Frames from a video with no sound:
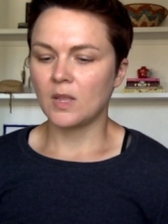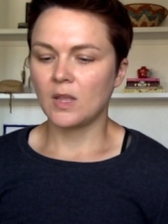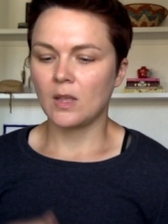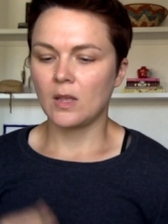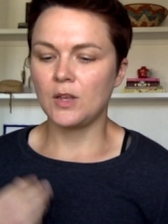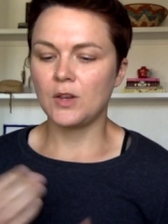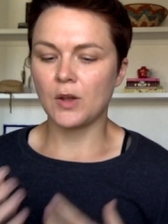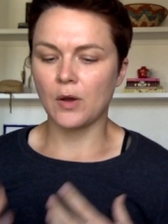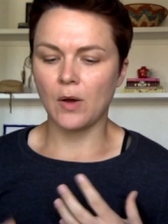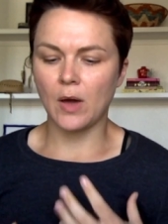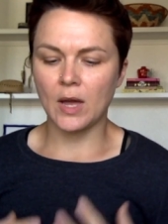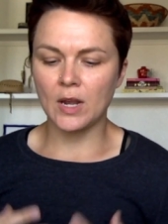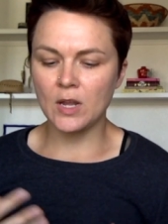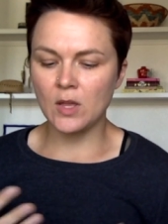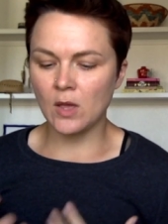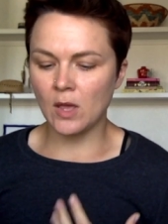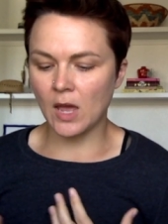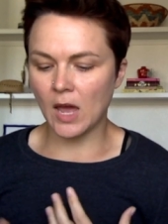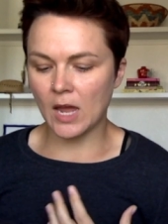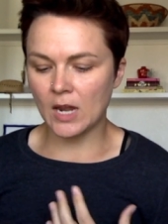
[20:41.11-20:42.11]
you know,
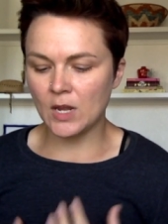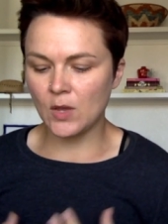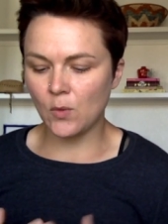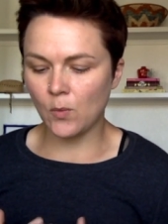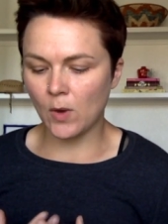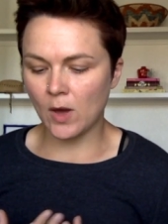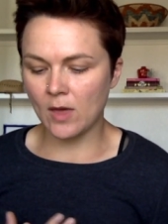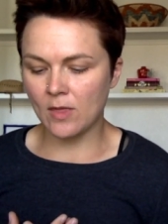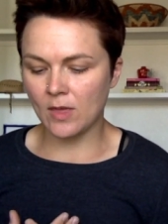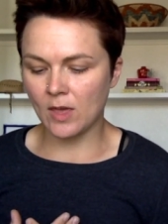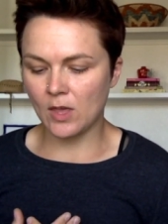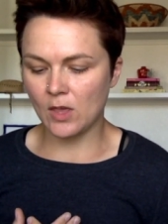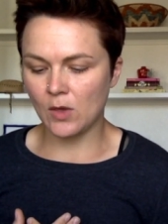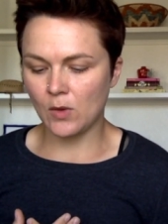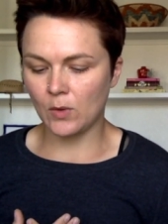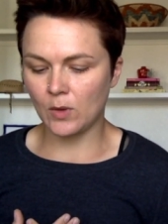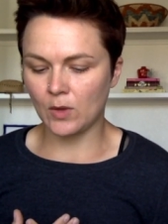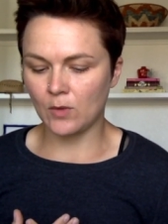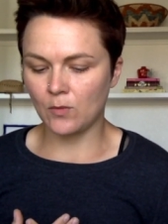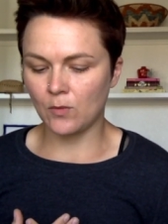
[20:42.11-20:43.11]
any way that
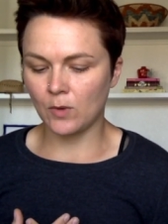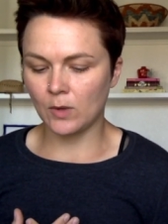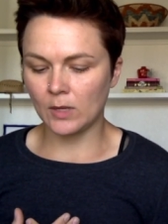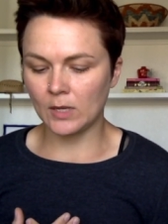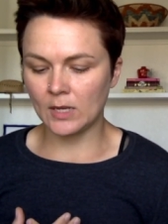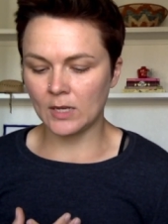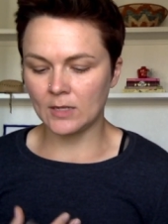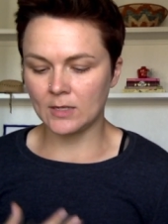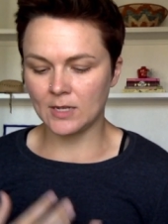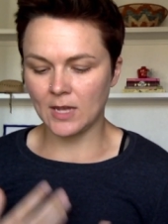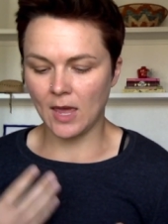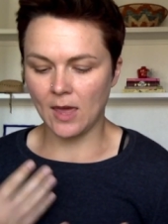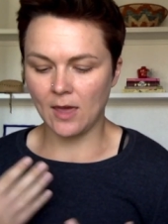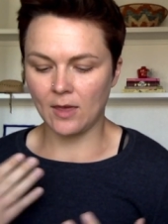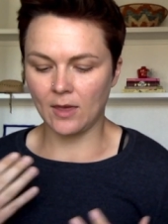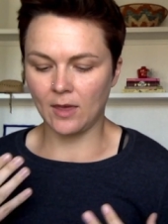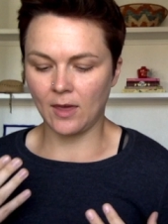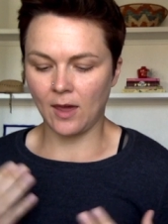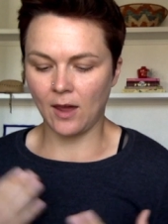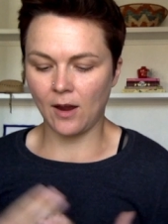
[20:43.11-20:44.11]
you can really
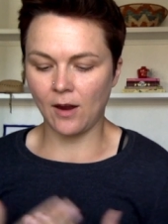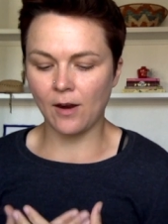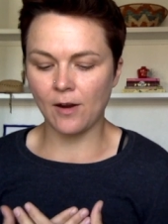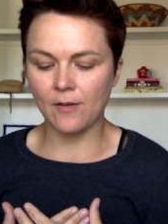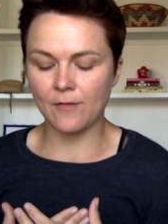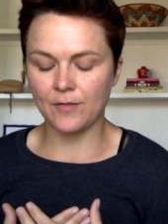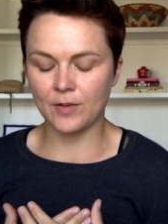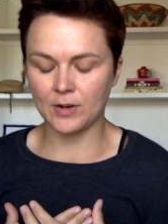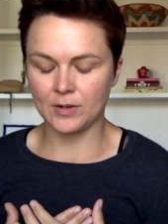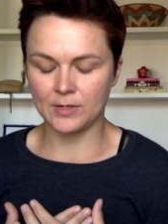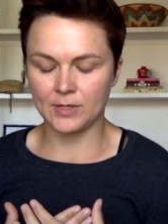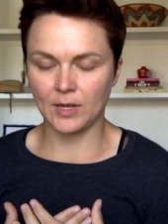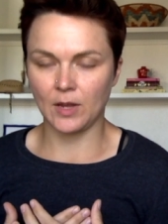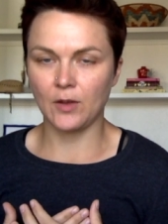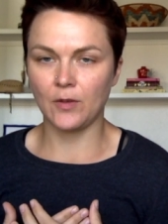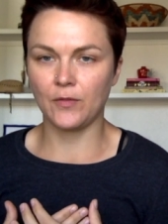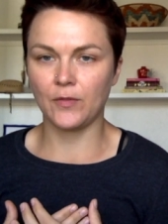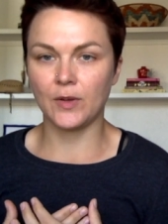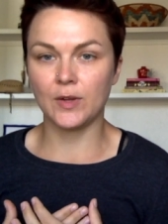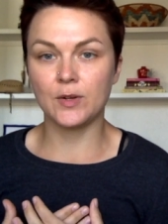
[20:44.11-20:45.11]
take care of
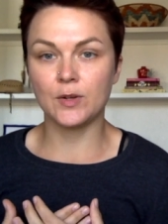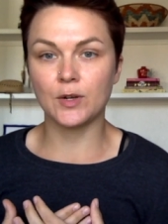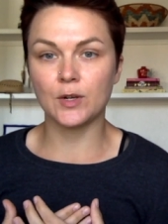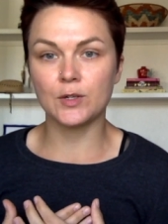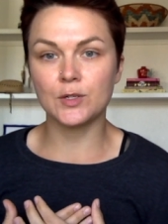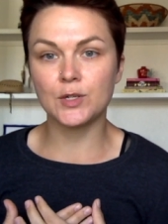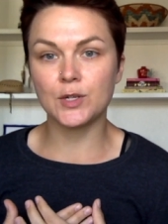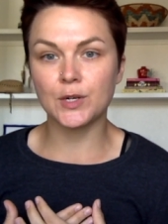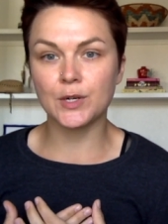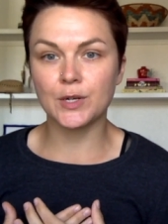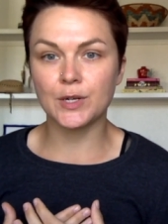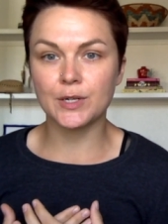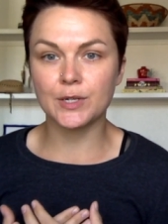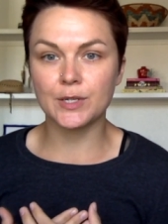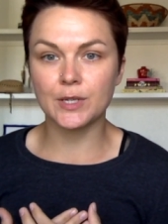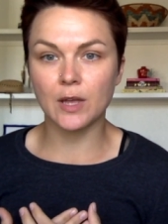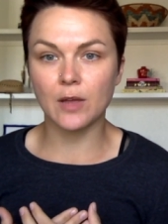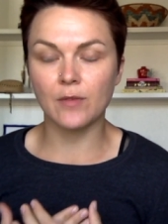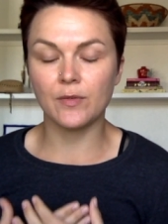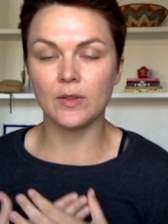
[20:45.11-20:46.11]
yourself and nurture
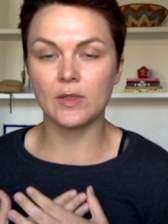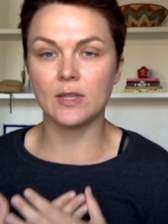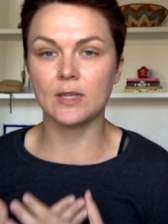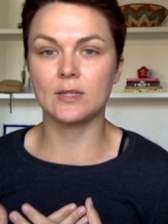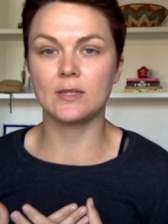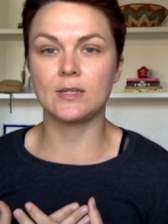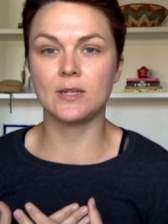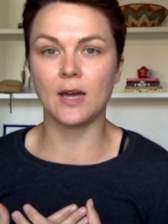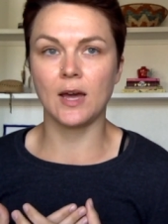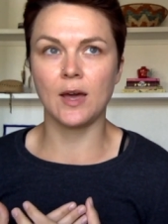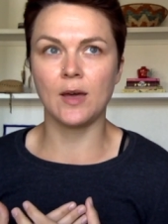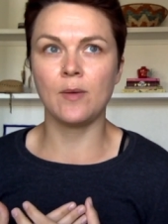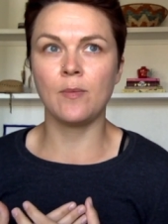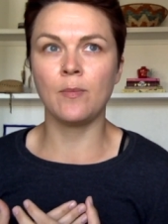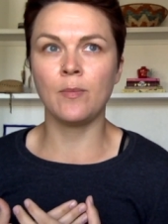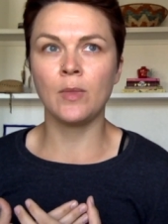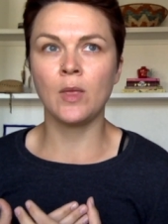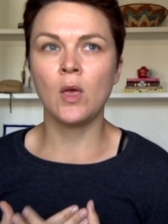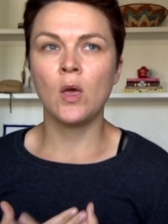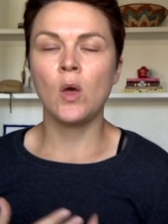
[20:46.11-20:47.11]
yourself at this
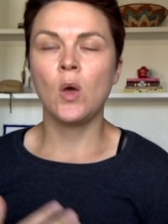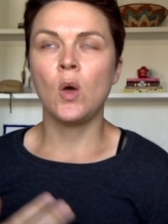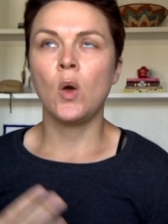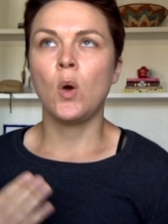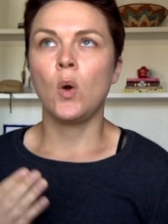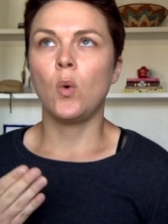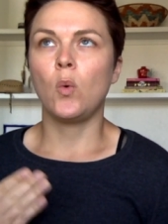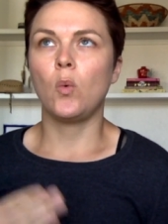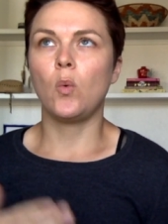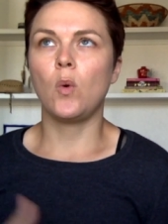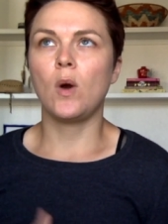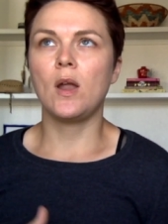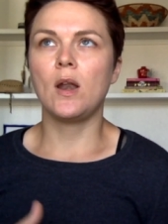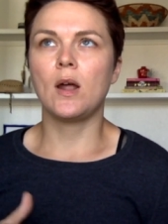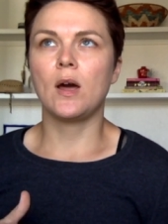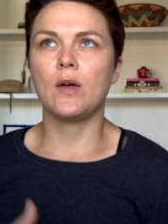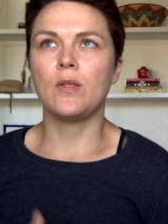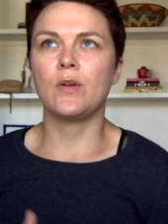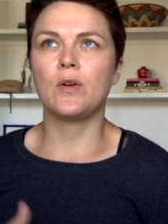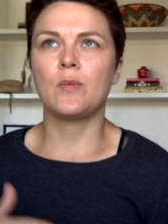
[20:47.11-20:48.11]
time. What
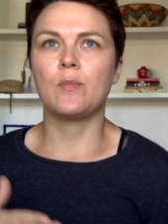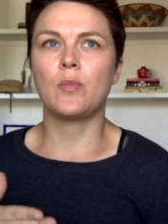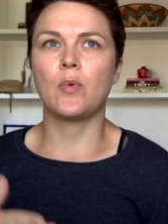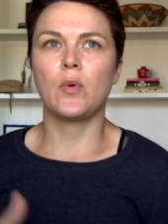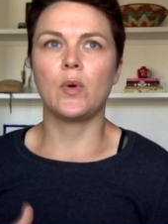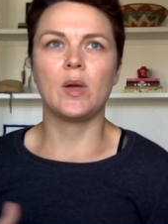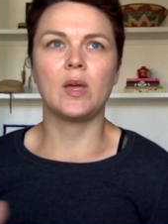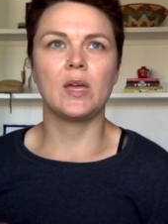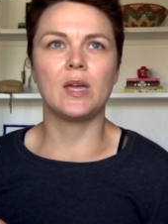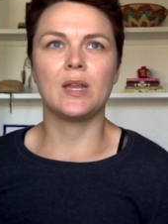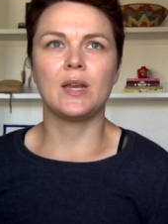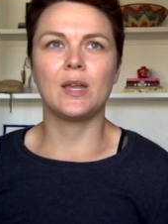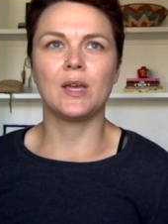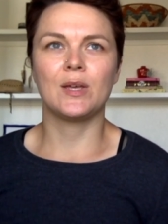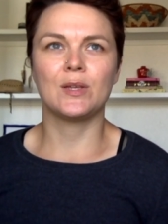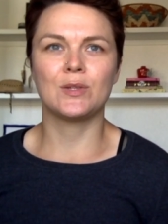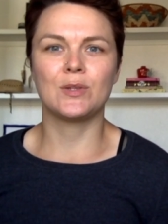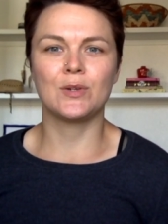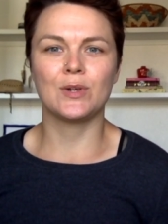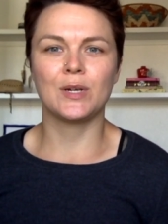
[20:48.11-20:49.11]
other point in
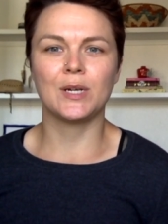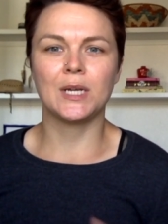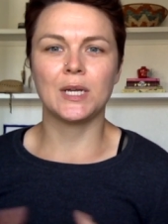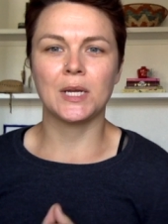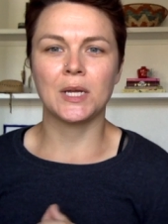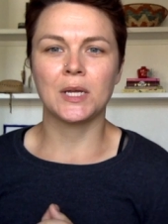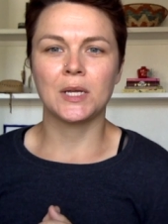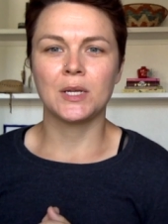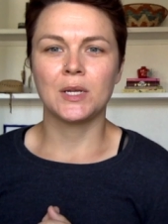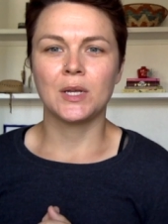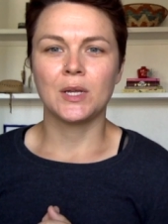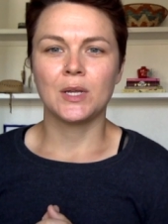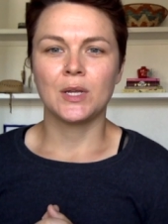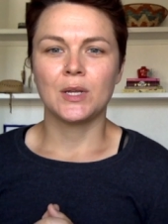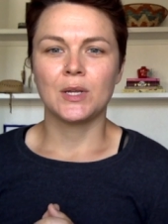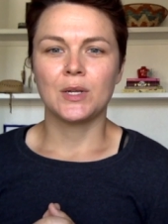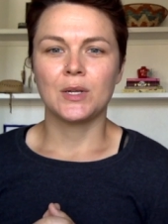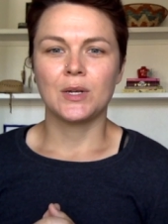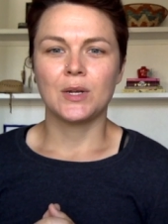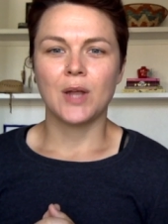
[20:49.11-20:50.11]
history
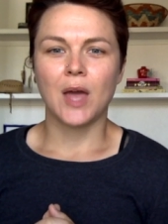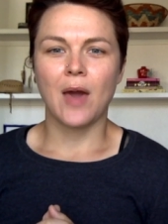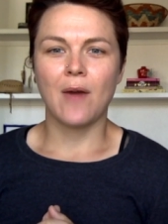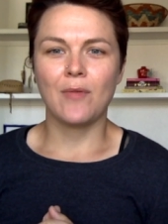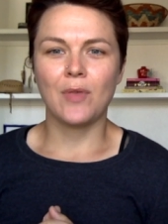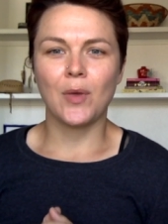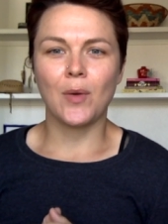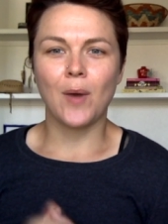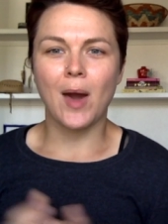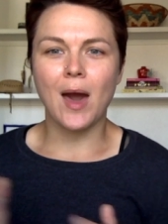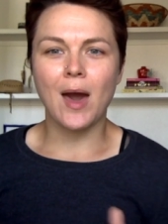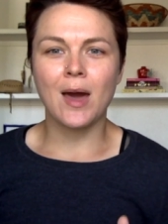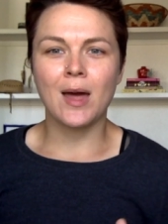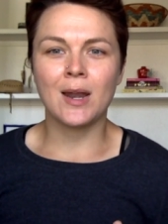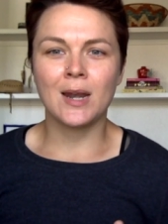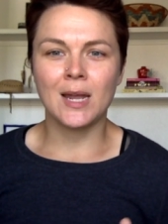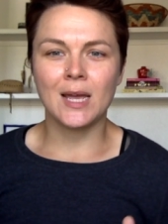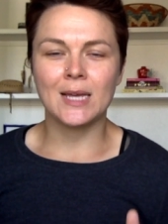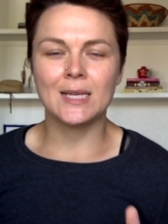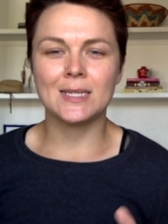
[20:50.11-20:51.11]
have you
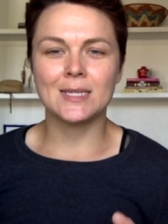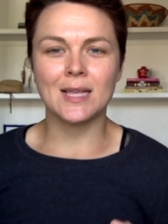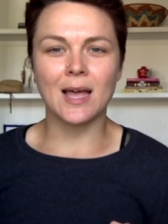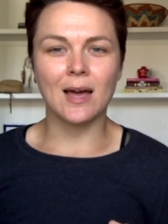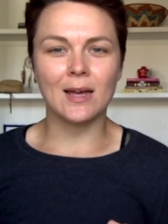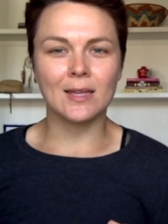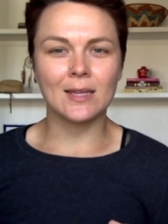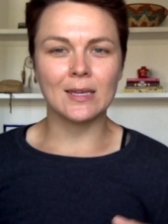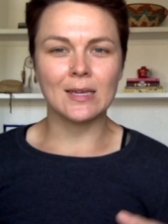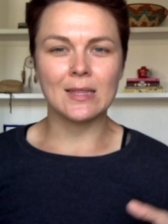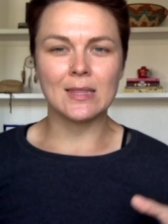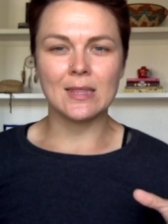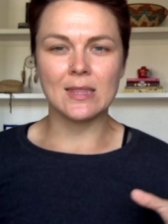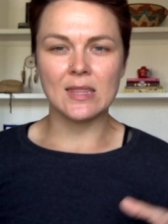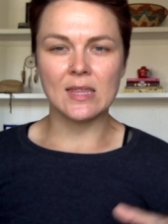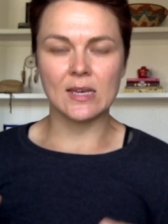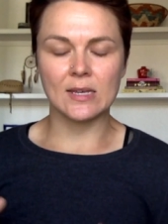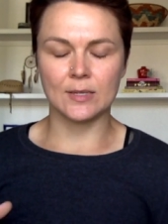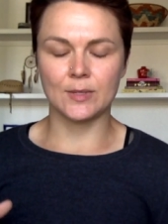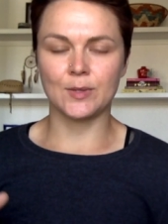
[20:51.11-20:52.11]
had exactly
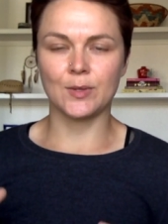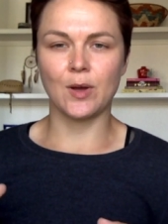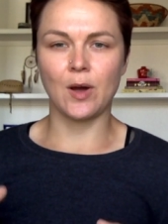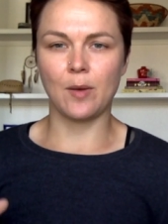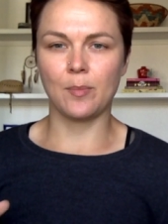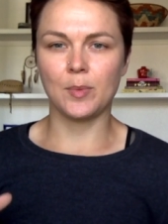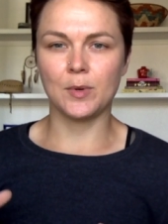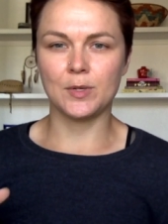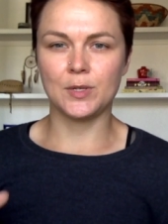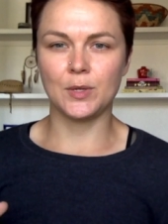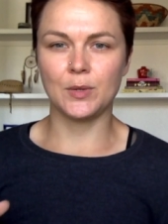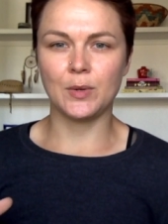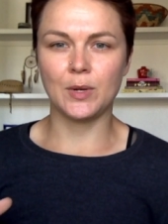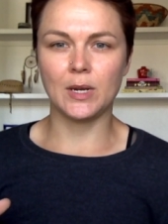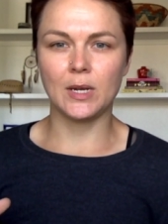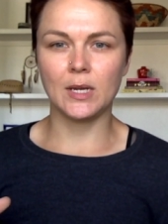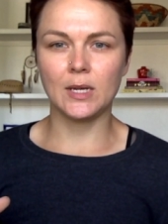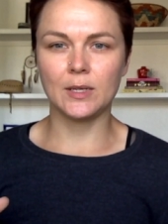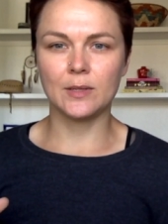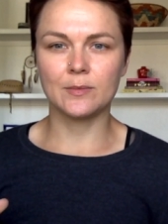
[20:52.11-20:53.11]
this
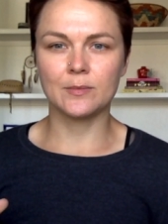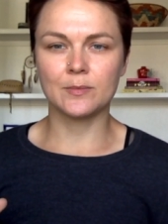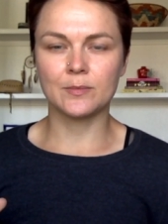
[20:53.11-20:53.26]
opportunity?